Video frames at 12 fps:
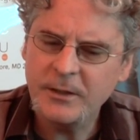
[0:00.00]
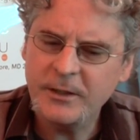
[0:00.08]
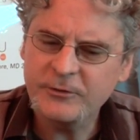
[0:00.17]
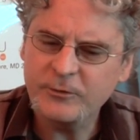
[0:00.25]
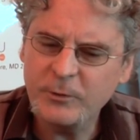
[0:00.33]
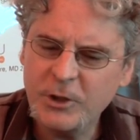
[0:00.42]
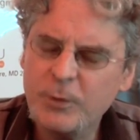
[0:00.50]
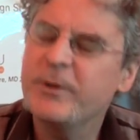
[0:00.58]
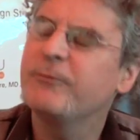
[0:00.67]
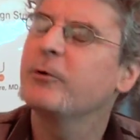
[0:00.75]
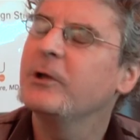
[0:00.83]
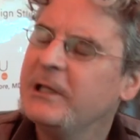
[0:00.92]
it's a little
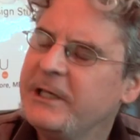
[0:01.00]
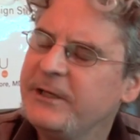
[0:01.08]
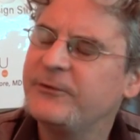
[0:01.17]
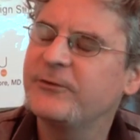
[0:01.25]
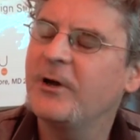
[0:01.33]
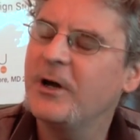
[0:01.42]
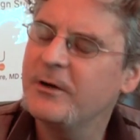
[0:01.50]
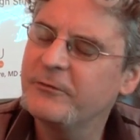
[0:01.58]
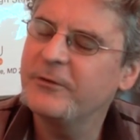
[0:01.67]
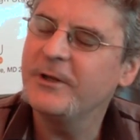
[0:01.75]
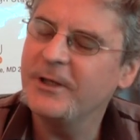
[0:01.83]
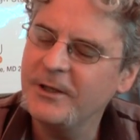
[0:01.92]
bit of a release
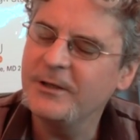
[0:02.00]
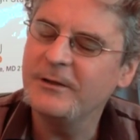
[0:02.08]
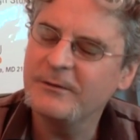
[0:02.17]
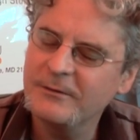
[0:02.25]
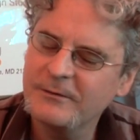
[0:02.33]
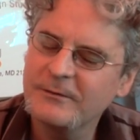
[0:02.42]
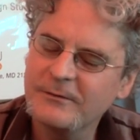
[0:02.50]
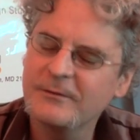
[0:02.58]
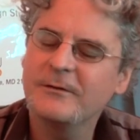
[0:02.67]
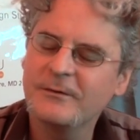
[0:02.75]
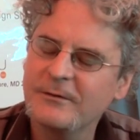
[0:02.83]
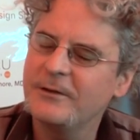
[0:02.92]
of
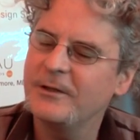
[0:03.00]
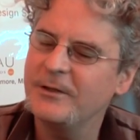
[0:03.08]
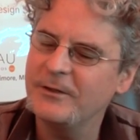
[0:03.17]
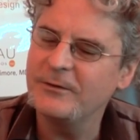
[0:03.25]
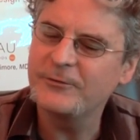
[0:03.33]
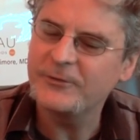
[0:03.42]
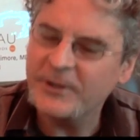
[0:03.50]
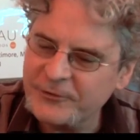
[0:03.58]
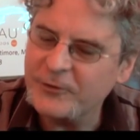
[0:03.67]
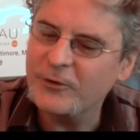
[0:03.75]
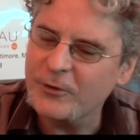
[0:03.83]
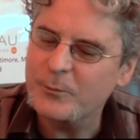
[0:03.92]
the
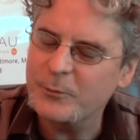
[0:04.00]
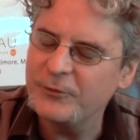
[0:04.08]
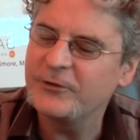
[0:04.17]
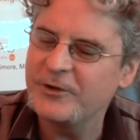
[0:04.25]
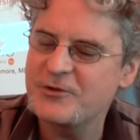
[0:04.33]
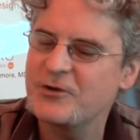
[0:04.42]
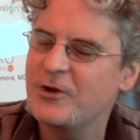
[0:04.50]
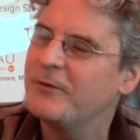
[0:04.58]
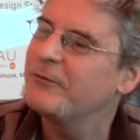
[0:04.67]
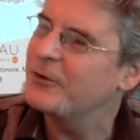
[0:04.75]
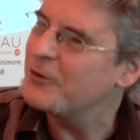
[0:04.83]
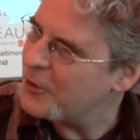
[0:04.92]
center position
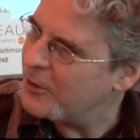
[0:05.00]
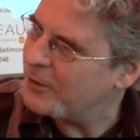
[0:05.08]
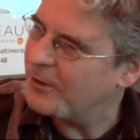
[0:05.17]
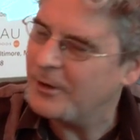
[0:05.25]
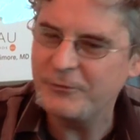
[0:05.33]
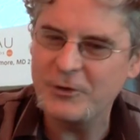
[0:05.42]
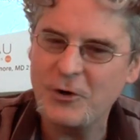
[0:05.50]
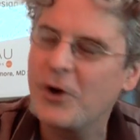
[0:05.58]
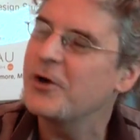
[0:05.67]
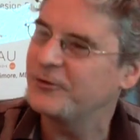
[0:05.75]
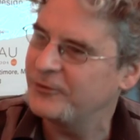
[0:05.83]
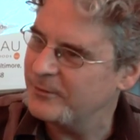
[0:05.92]
of the
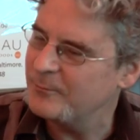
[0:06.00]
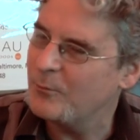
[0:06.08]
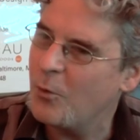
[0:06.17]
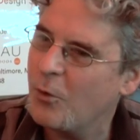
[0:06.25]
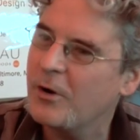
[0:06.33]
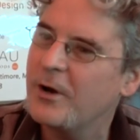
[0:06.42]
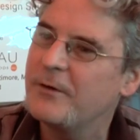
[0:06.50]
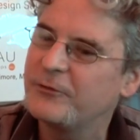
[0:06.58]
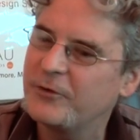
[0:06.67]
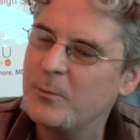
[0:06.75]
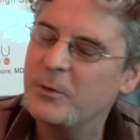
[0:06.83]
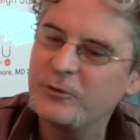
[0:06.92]
artist, more of
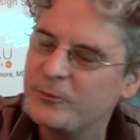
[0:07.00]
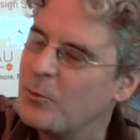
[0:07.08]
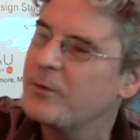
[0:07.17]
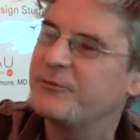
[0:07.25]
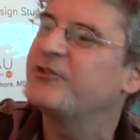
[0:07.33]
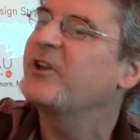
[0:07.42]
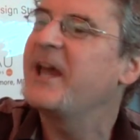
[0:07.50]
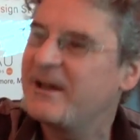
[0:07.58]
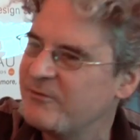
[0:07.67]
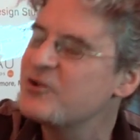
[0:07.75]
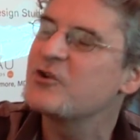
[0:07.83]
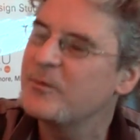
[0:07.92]
someone who's more of a
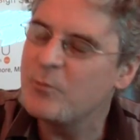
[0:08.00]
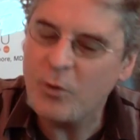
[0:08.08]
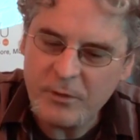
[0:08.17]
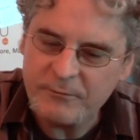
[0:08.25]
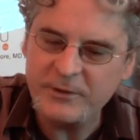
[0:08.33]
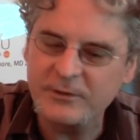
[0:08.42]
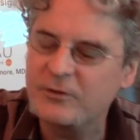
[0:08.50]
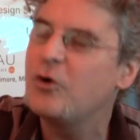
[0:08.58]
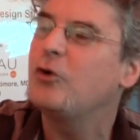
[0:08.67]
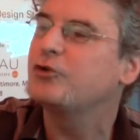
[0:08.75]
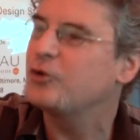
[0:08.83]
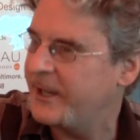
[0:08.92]
scavenger and more of a
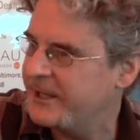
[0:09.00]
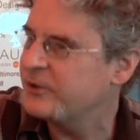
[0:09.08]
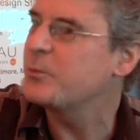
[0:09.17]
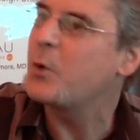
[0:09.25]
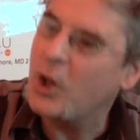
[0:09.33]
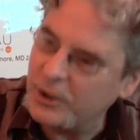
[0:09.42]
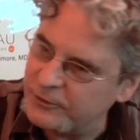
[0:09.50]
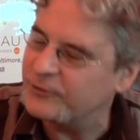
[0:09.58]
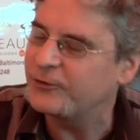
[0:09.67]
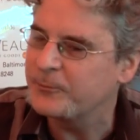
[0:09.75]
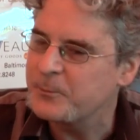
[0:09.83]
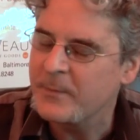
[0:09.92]
cultural
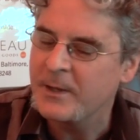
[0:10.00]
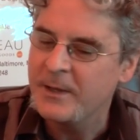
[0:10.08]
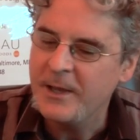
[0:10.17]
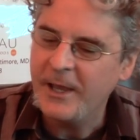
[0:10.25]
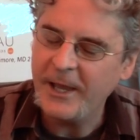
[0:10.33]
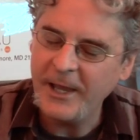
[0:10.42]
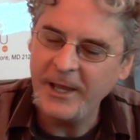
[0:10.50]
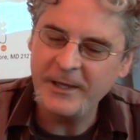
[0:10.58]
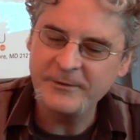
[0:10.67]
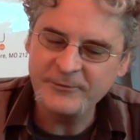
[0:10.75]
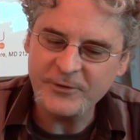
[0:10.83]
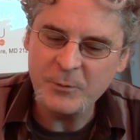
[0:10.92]
anthropologist,
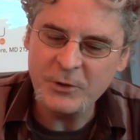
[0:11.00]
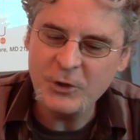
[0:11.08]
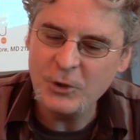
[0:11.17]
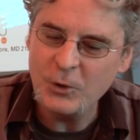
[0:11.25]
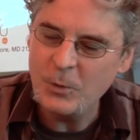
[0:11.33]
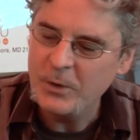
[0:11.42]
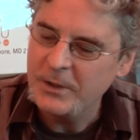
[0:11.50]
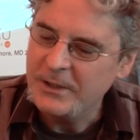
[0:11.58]
and someone who